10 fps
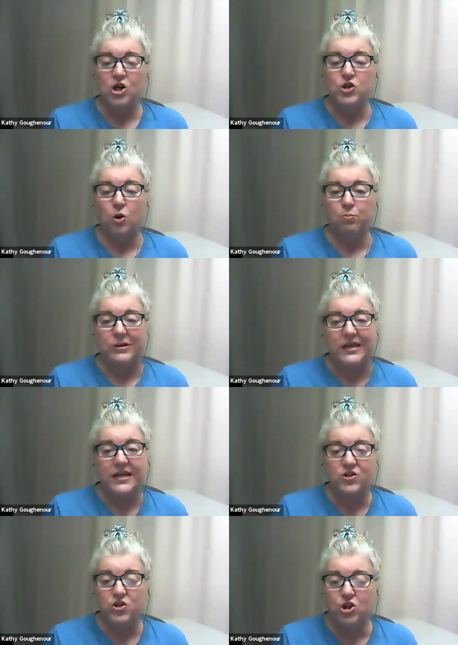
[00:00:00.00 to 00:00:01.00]
So
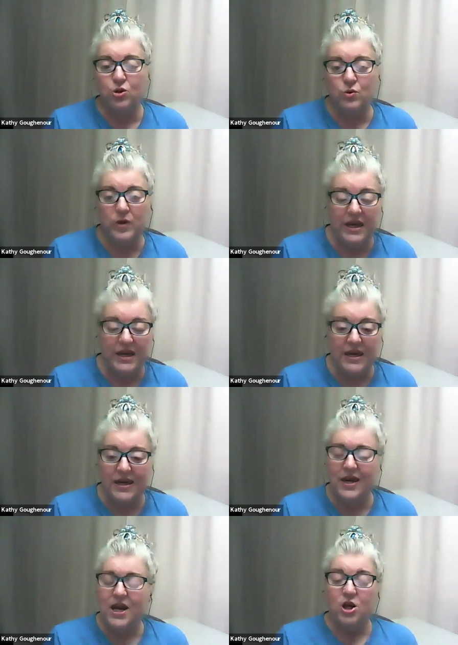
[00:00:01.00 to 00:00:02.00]
please tune
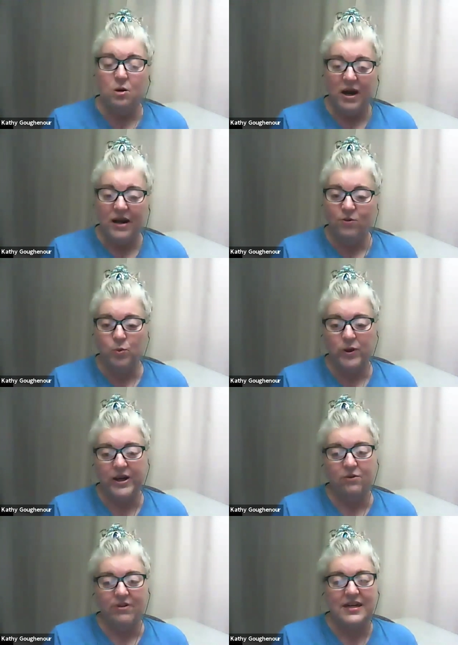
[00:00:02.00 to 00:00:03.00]
in. You might even want to
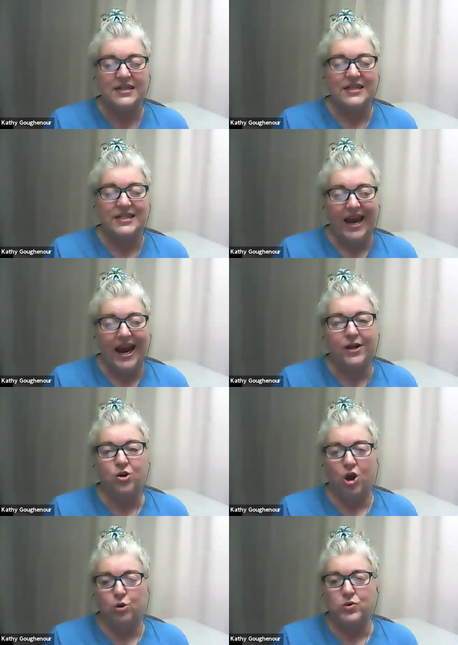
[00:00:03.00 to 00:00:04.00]
get ready to take
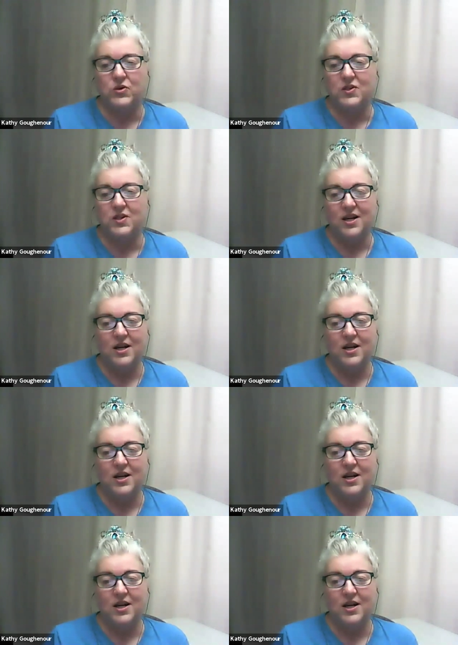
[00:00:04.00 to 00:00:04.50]
notes.